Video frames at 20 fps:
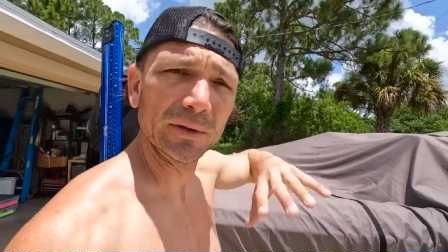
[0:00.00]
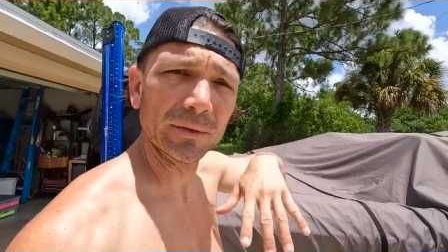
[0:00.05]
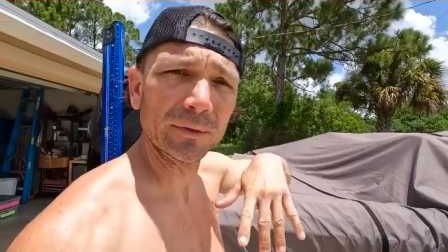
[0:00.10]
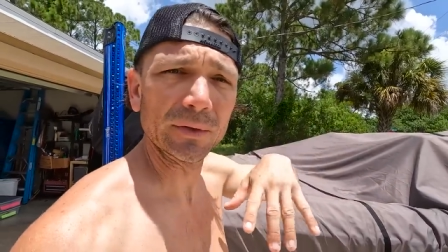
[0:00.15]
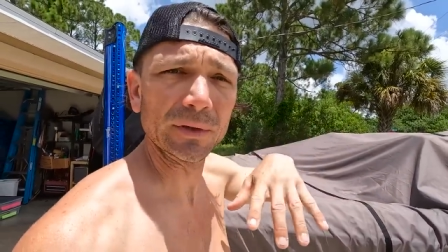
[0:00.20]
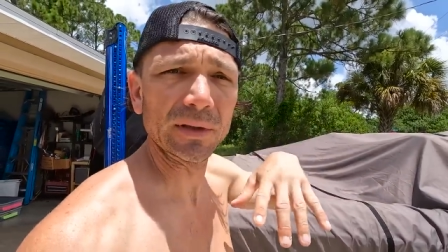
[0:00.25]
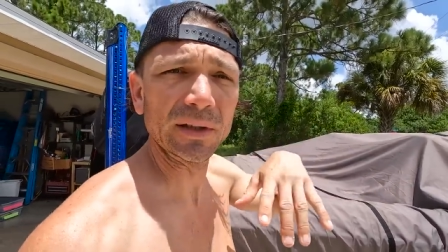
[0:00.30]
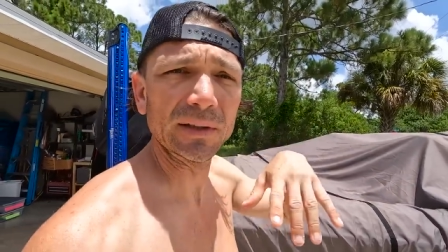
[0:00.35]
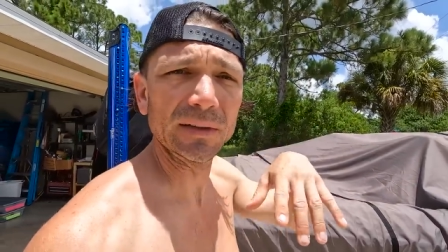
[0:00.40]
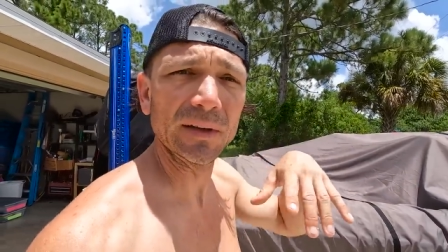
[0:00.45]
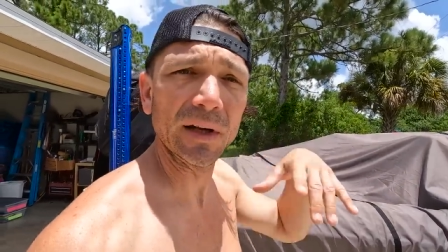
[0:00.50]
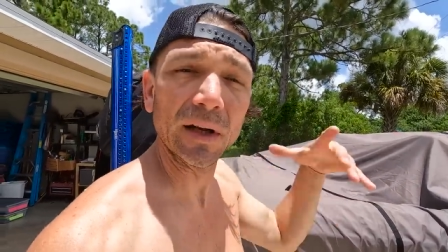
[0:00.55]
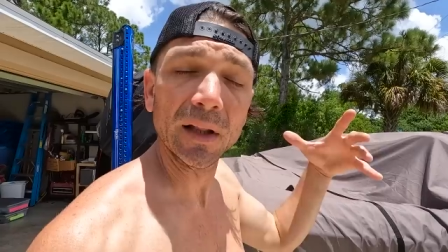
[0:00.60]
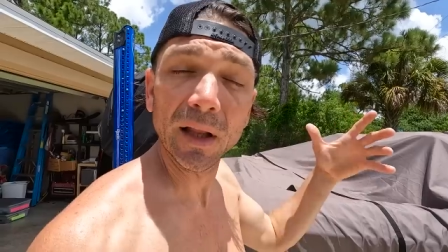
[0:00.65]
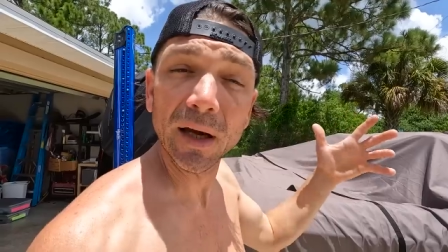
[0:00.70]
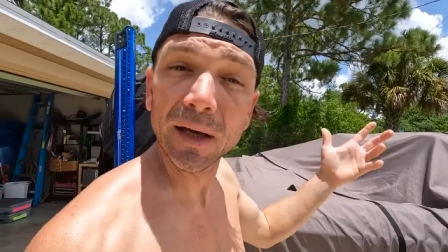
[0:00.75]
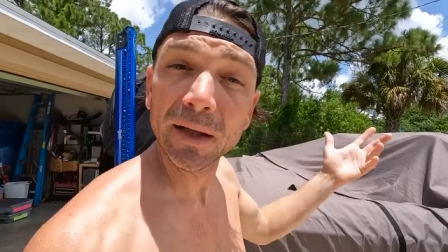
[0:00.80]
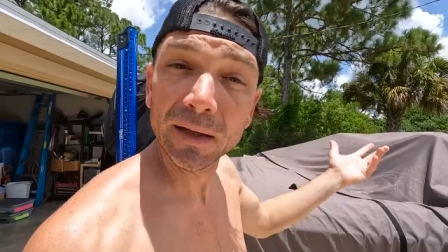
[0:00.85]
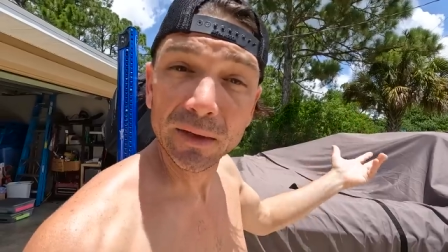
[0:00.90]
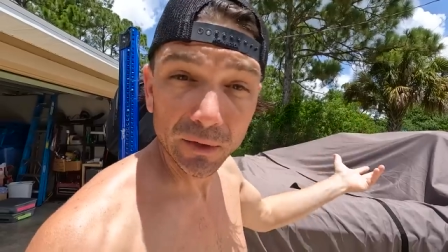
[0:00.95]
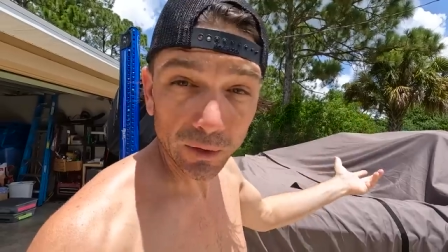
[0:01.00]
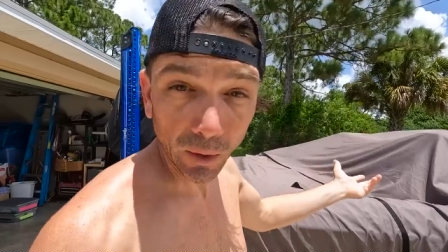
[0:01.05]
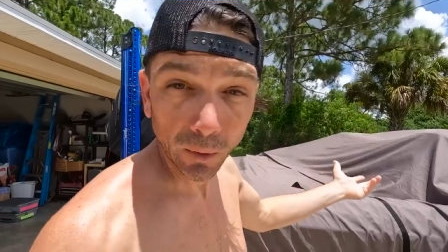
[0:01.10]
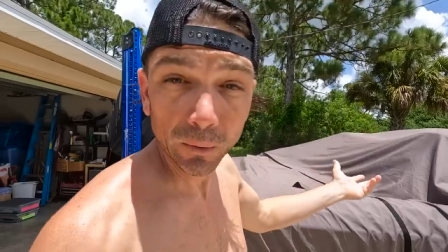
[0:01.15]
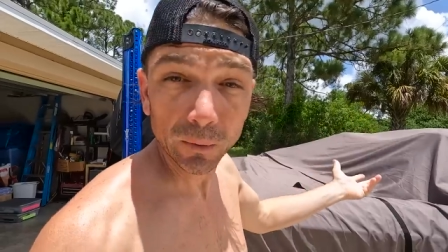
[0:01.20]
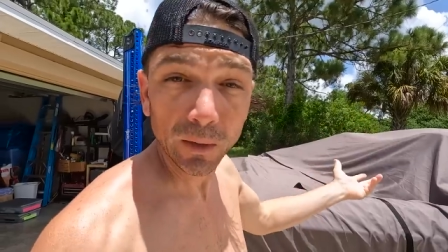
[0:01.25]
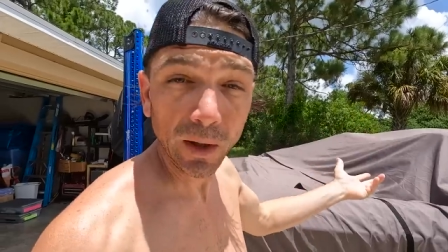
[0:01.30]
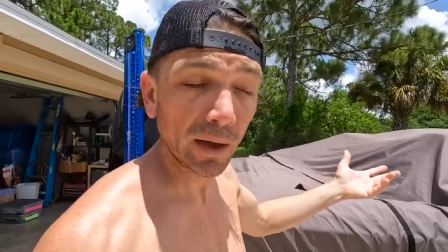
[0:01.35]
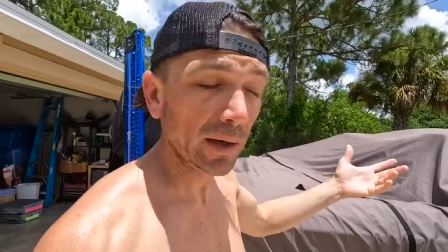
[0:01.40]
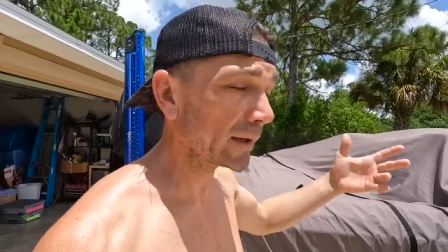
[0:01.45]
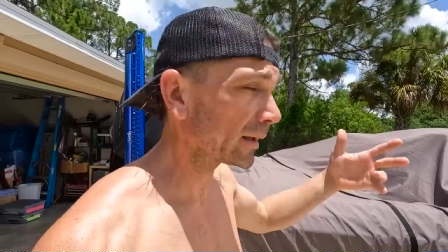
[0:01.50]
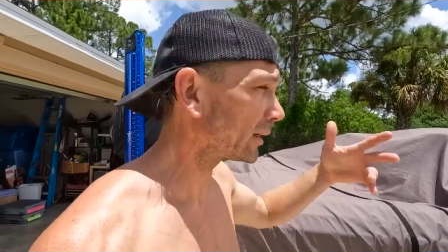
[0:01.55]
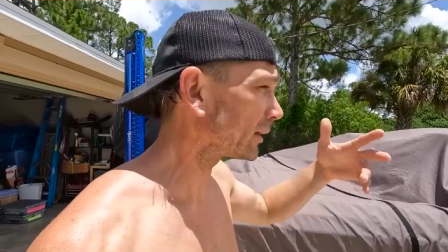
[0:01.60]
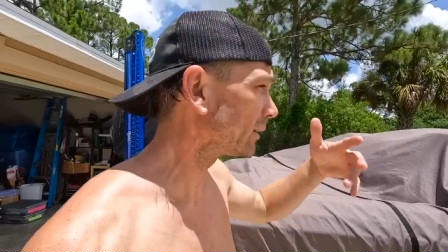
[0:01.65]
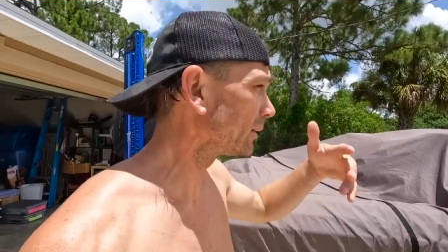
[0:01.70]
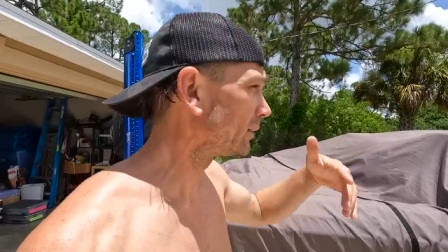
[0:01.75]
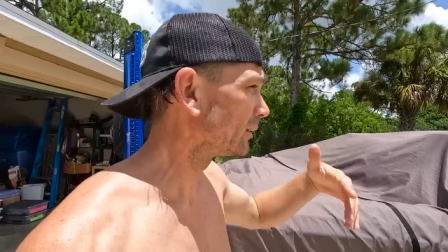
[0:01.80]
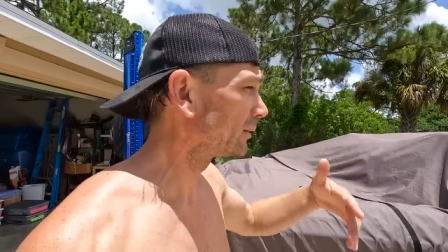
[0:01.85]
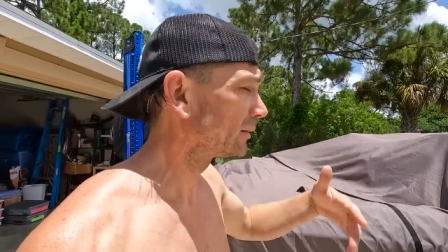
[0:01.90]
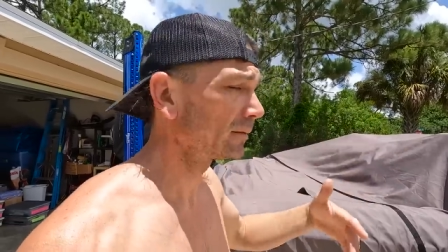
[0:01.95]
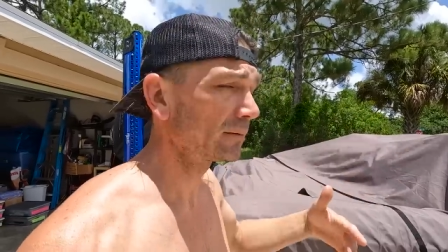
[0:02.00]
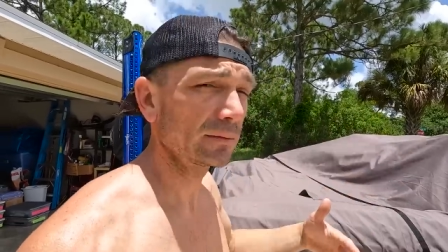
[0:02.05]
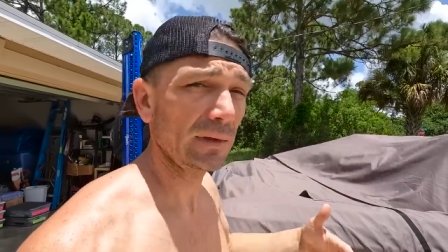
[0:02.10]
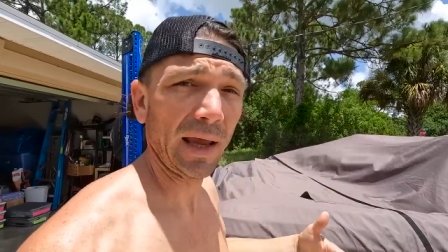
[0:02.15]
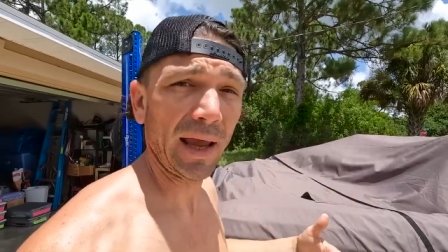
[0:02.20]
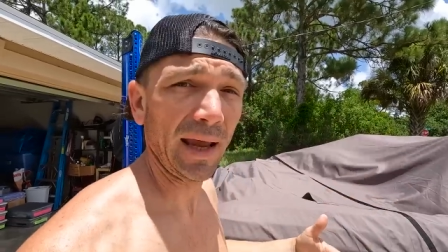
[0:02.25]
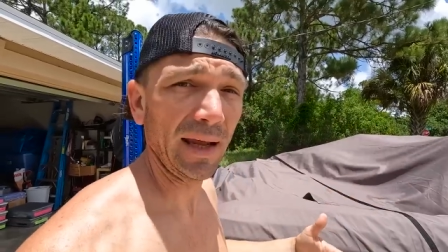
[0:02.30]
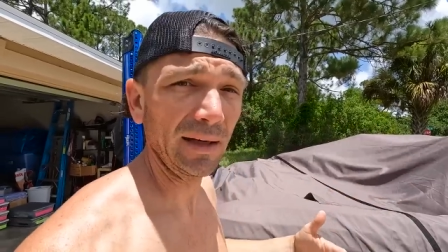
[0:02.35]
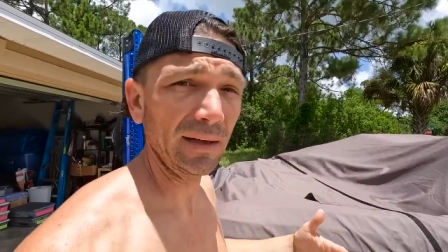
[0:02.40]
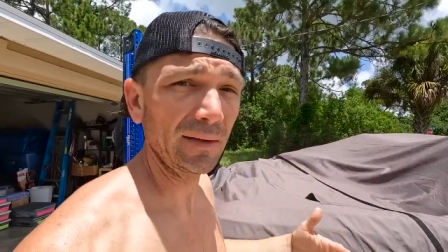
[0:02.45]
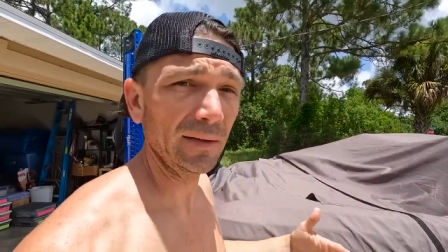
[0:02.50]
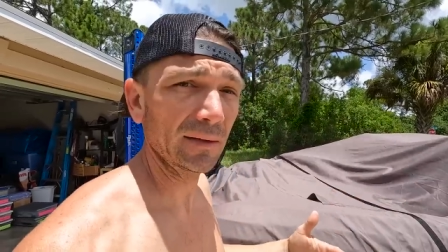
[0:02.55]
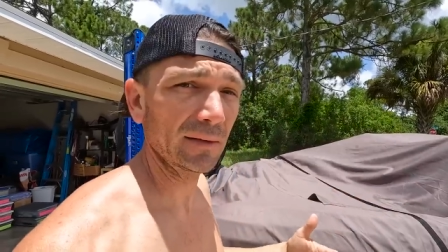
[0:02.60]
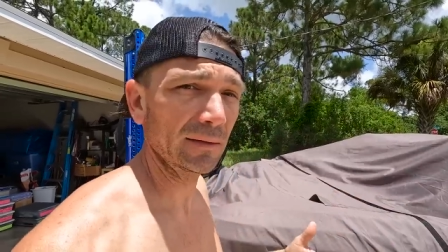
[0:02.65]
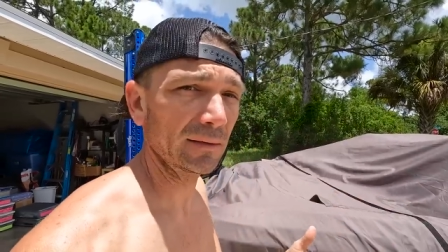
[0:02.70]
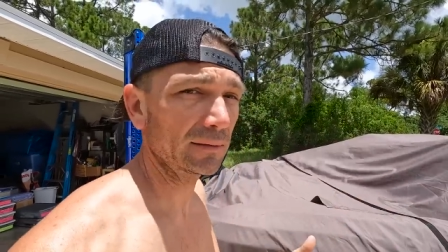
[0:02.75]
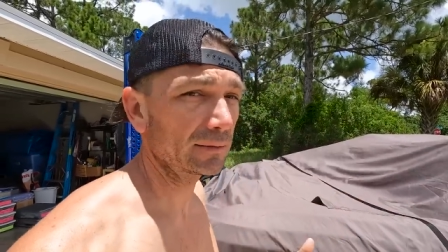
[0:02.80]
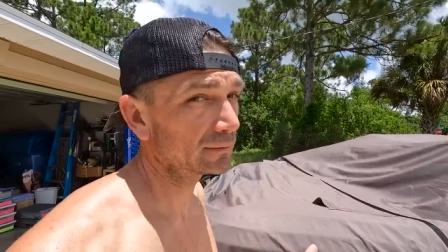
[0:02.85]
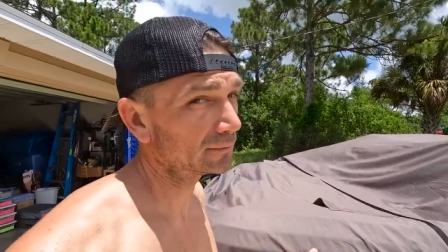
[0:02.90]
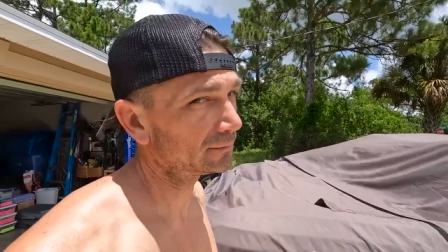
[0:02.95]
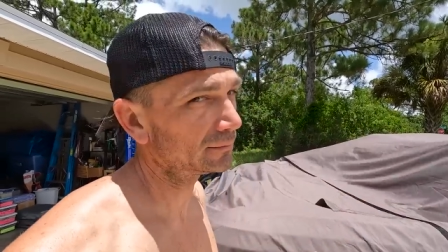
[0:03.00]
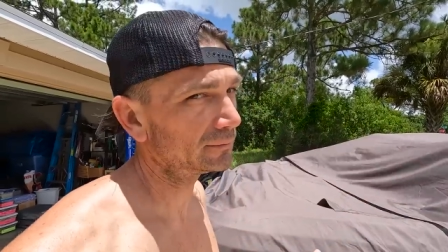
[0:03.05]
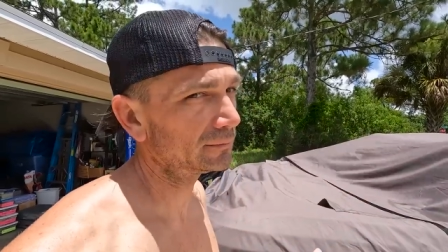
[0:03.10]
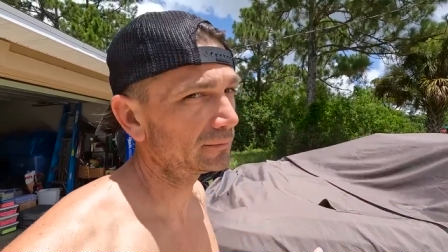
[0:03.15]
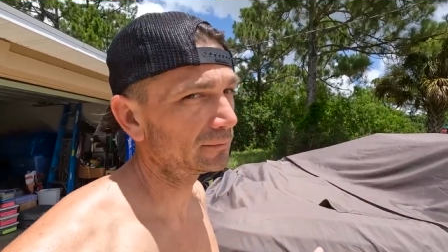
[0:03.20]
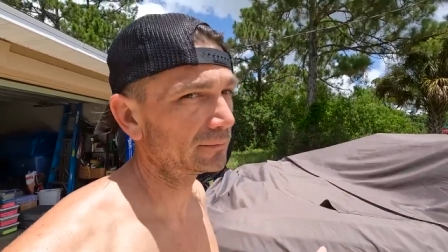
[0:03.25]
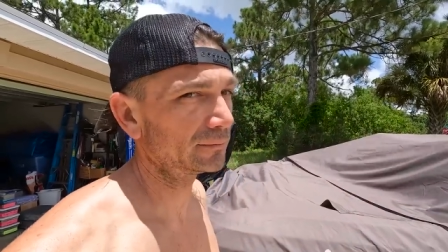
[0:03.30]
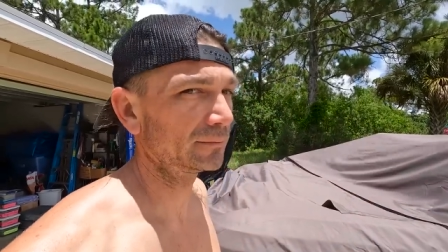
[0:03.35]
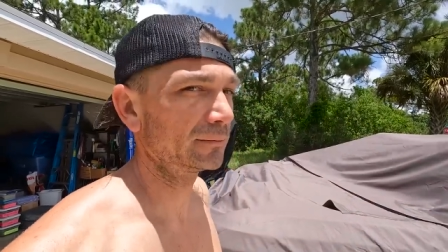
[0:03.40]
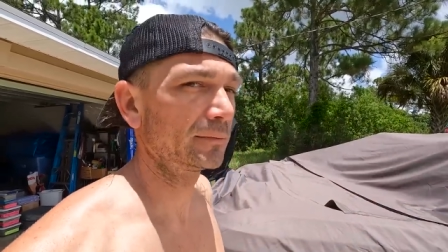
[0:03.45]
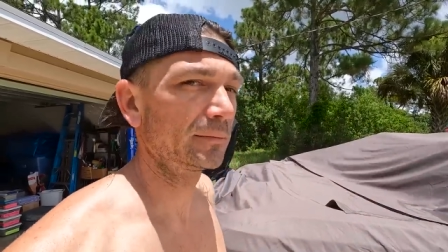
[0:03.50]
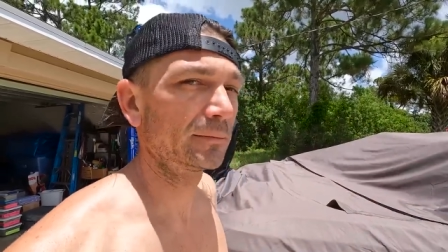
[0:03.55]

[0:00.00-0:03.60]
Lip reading: different things that I like, don't like, hate. And